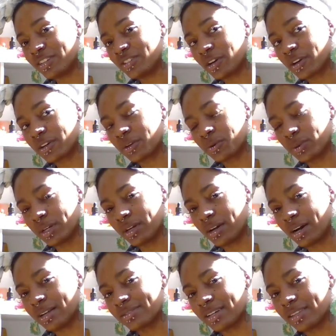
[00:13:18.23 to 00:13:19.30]
dark green
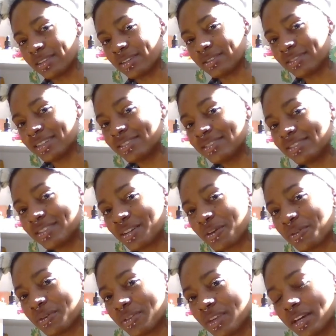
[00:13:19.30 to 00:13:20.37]
cottons like this. This is
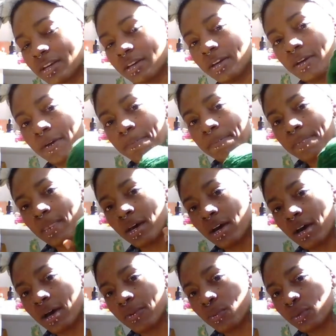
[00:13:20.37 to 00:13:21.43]
another thing.
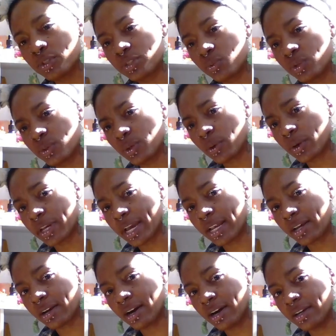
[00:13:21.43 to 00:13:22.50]
Which with the
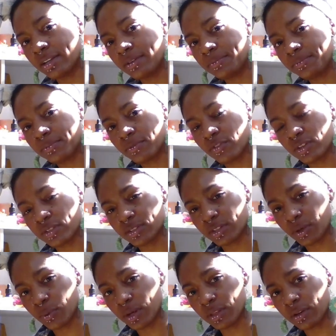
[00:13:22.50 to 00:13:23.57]
organic cotton versus
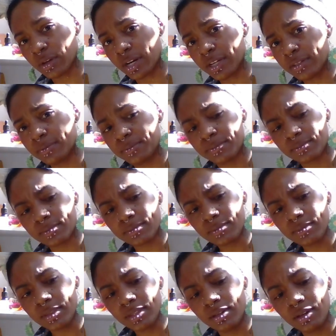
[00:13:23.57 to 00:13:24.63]
like regular cotton,
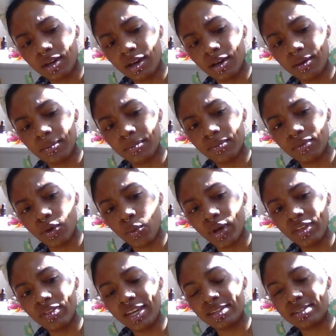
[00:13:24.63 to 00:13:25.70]
the way
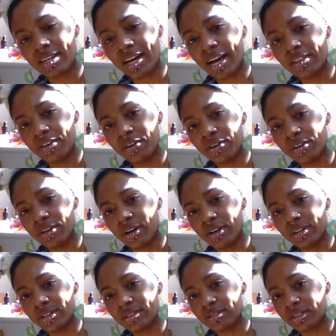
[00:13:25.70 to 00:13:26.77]
they dye their
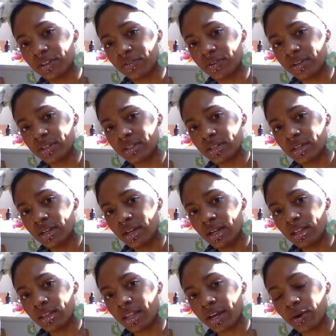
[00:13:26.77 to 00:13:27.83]
yarn is different.
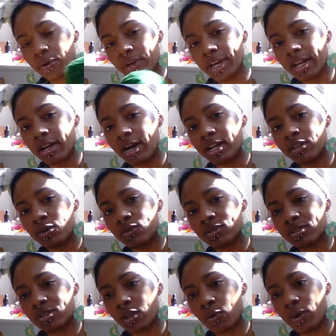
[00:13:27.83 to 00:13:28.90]
Like organic cotton
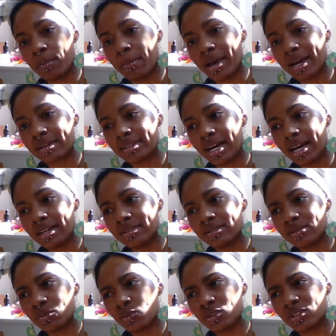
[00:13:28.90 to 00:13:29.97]
uses low impact dyes,
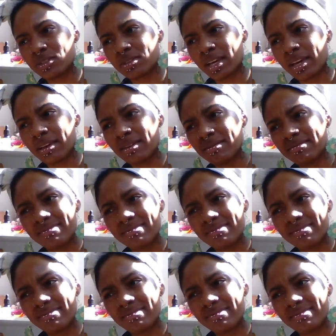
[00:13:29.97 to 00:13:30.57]
which is like